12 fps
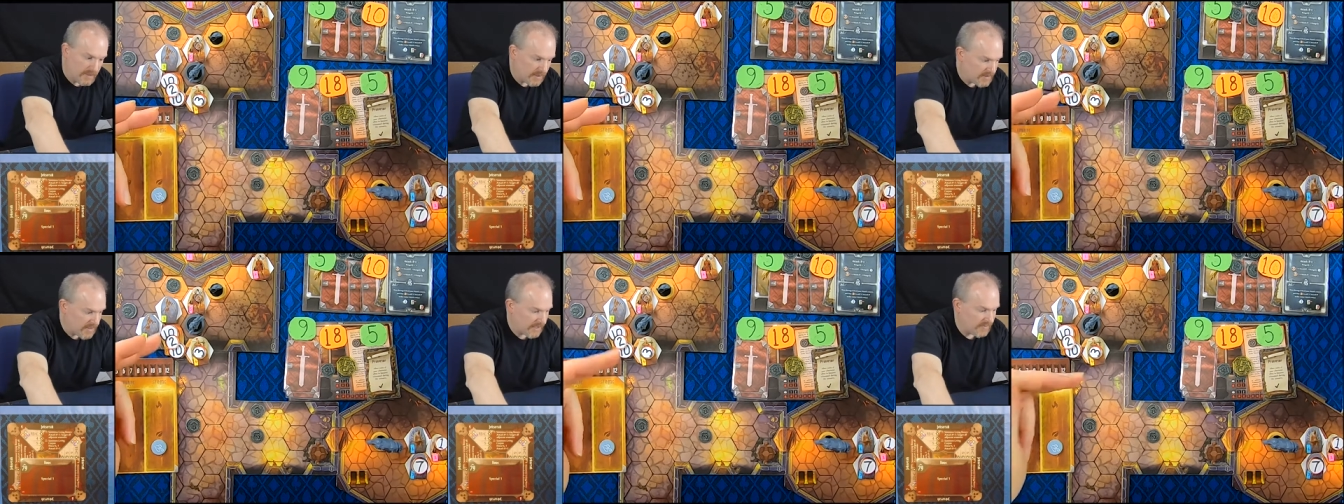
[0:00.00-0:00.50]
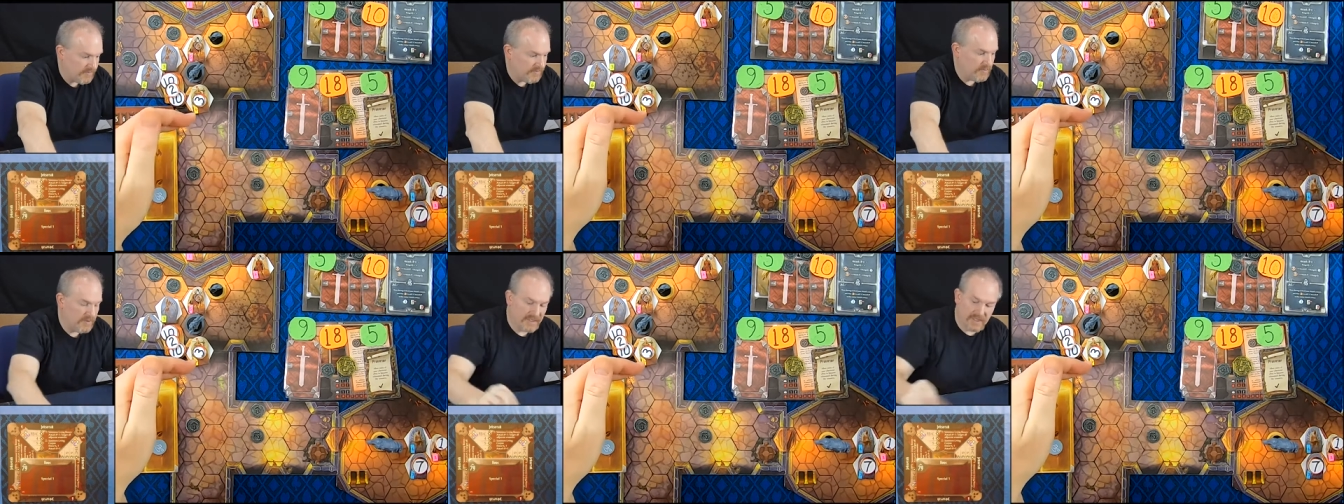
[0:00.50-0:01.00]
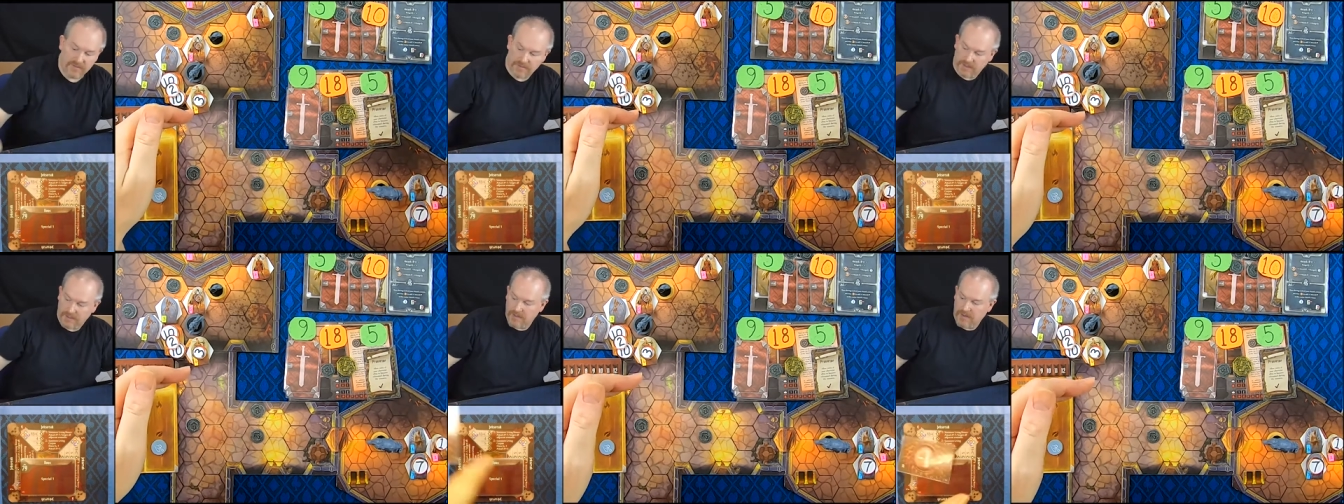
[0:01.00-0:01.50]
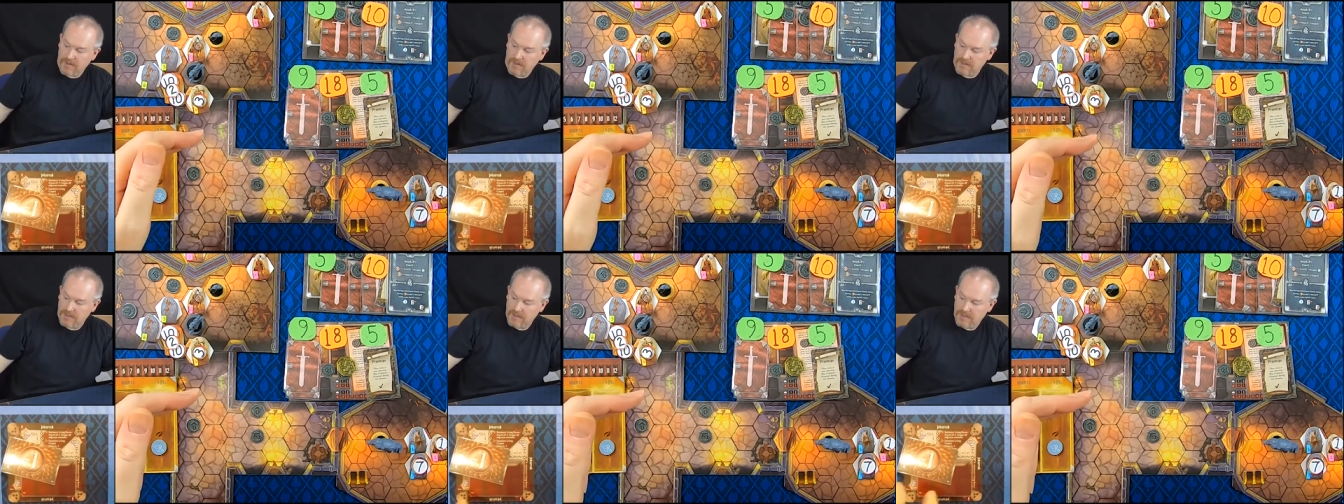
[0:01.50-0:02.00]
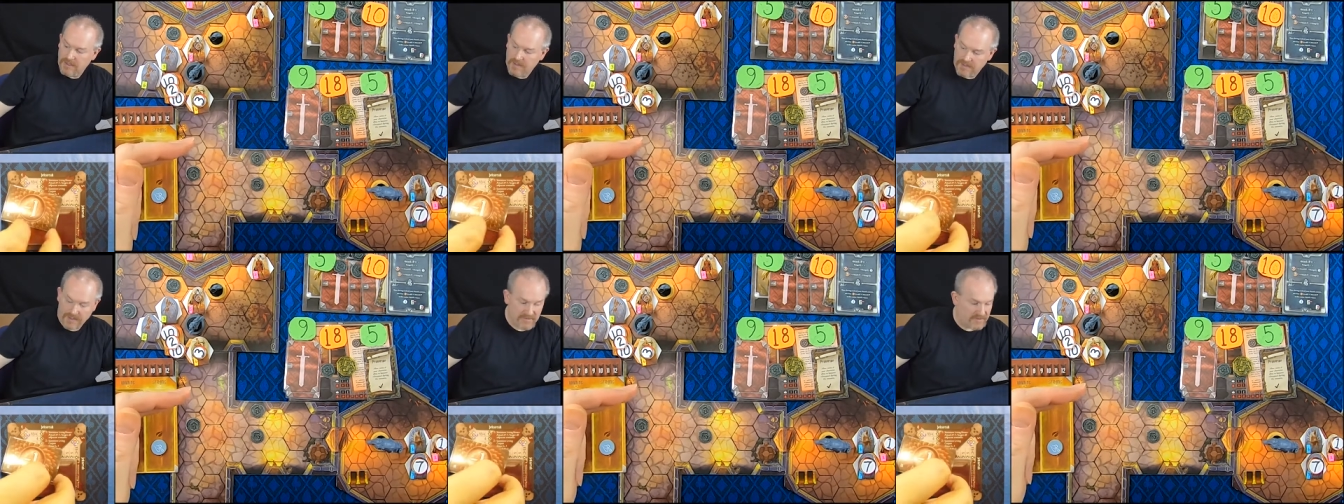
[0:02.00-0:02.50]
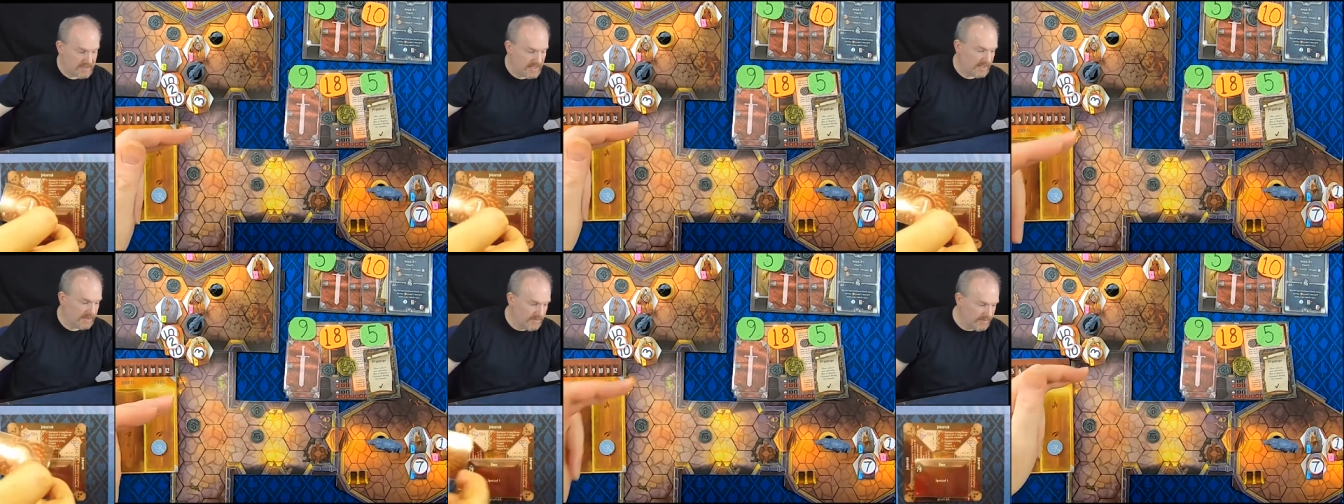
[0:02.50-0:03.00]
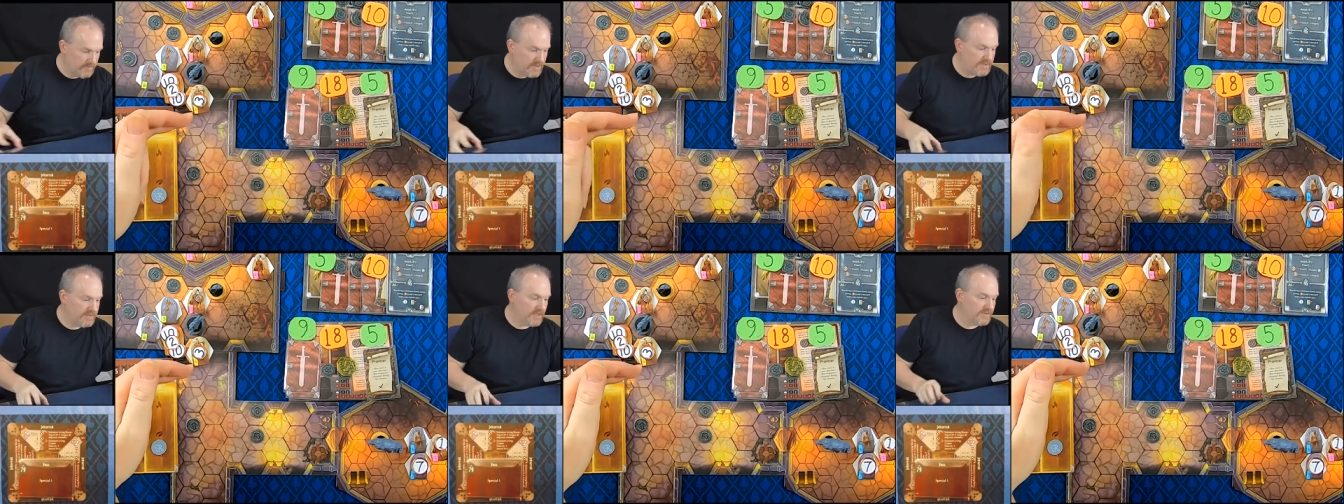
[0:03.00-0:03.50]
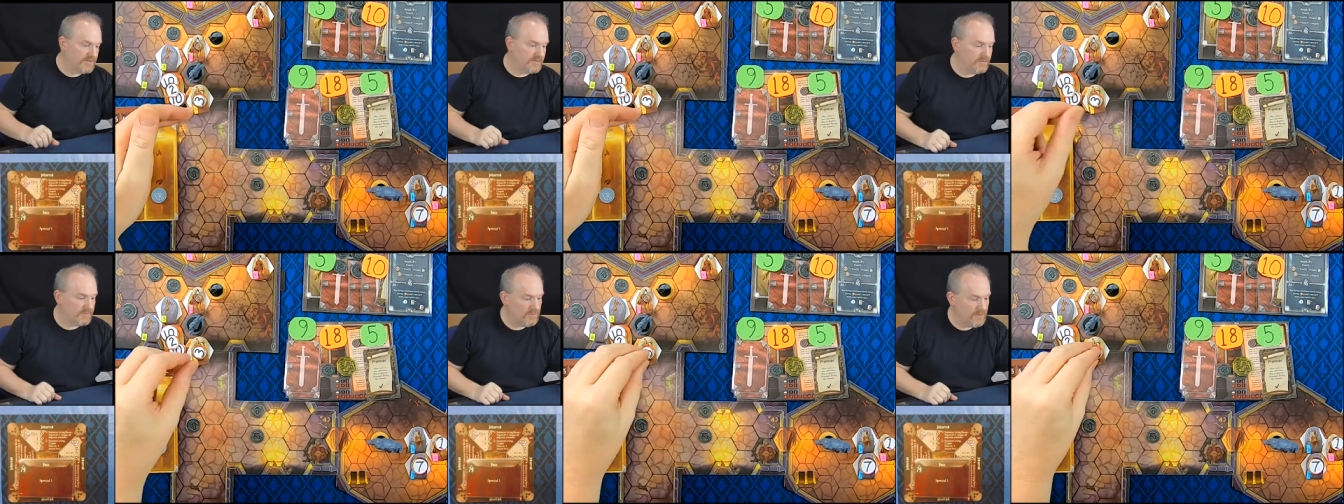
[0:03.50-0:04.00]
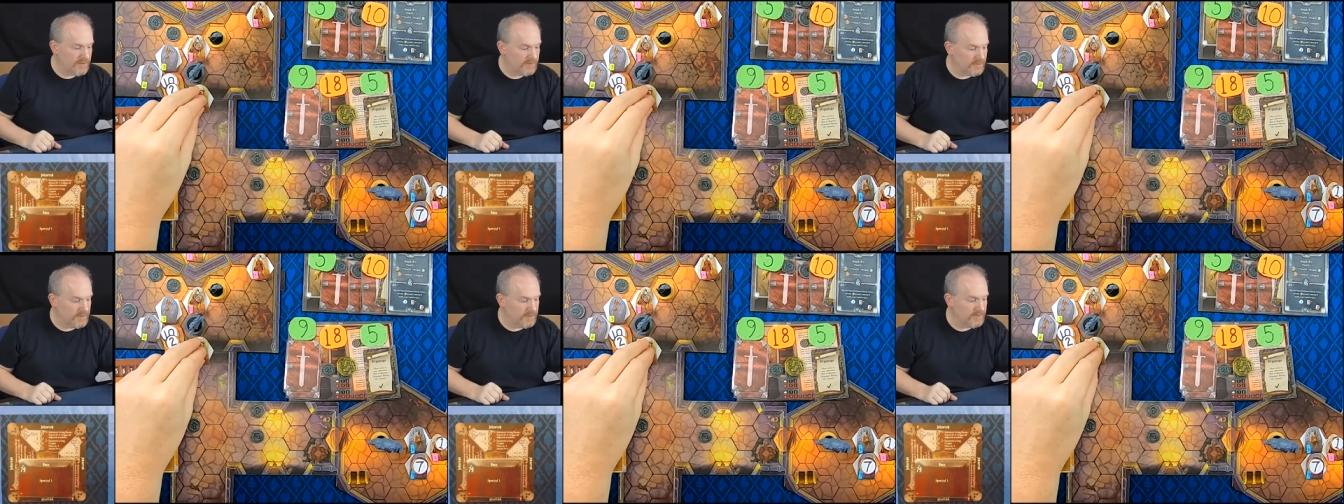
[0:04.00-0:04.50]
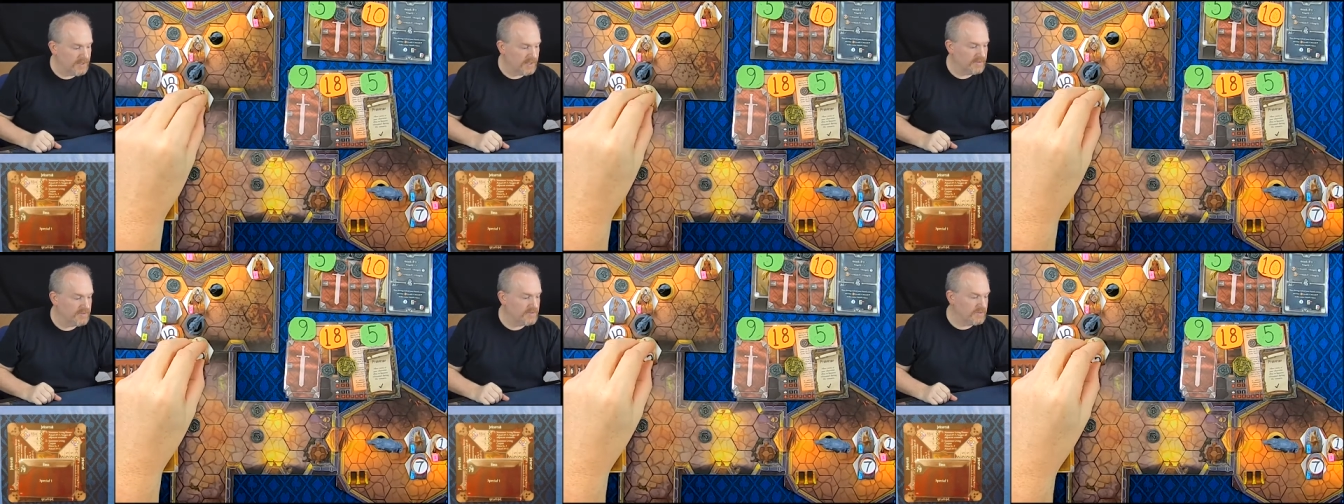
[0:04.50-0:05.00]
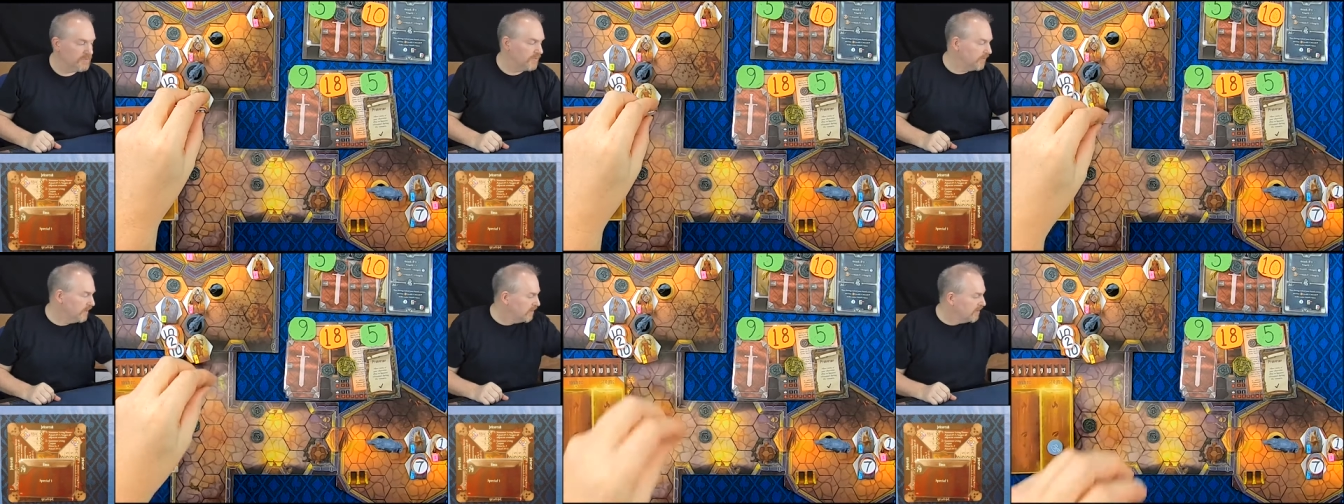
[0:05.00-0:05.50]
An attack of 4 against the guard, that's an attack of 3. He's got shield of 1, so he'll take 2.